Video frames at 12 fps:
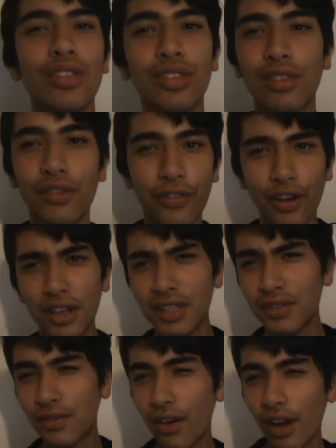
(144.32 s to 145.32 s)
the
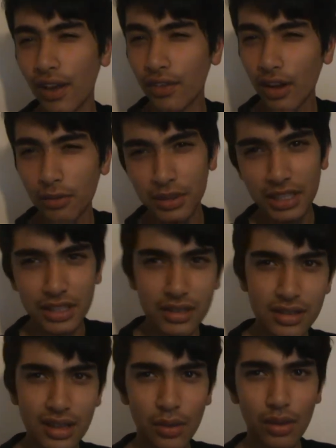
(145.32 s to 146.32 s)
first five
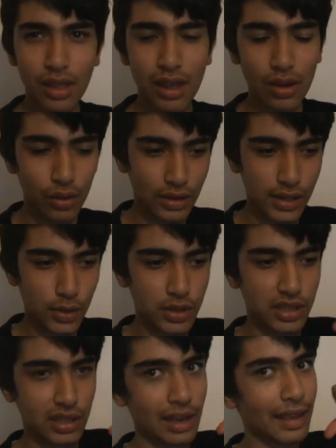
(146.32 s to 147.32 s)
competitions that were there. All you have to do
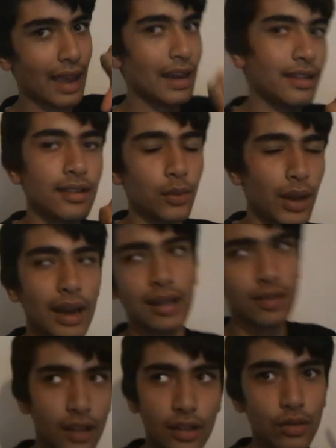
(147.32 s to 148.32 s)
is just click enter to win.
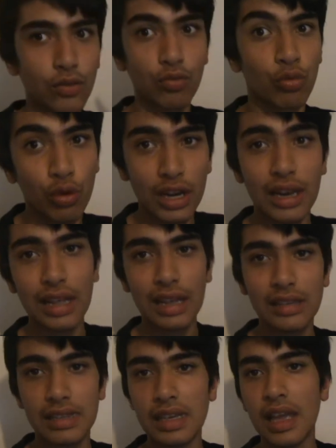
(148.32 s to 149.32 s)
It's really
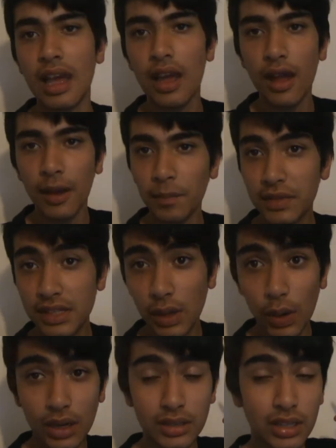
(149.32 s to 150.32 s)
easy.
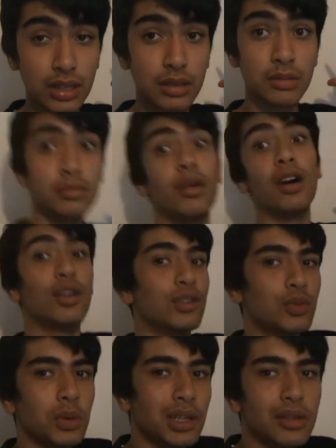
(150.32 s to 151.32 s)
So I decided might as
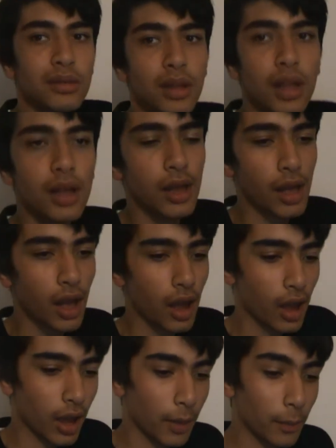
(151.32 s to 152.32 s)
well.
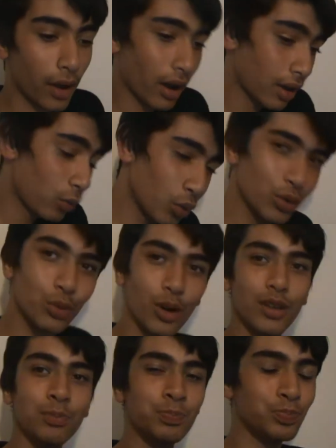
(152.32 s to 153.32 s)
Um, I won
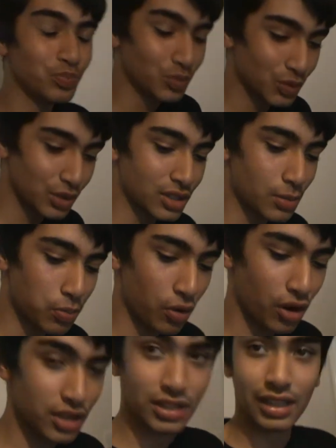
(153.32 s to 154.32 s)
one,
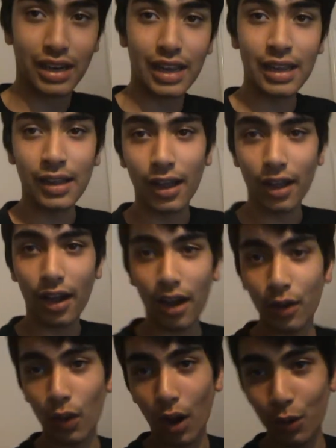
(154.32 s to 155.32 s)
surprisingly. I,
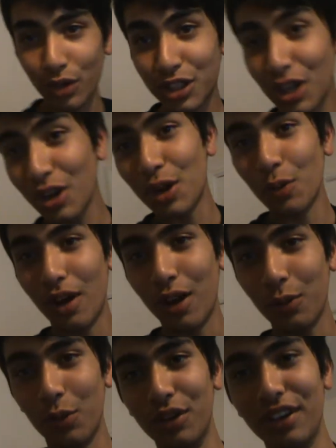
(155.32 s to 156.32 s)
I will show you what I
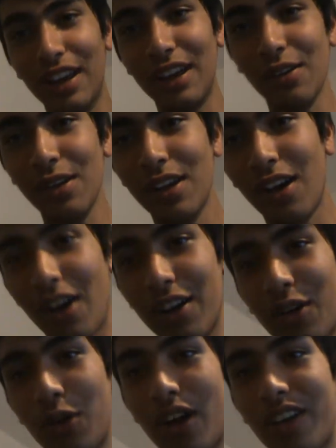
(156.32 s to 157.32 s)
won now.
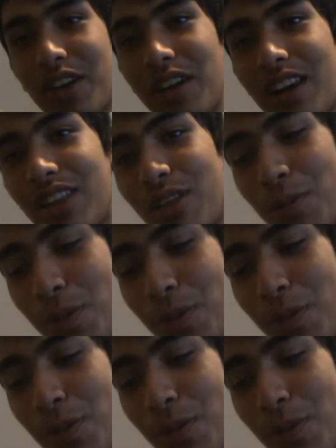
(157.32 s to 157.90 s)
I, I got it through the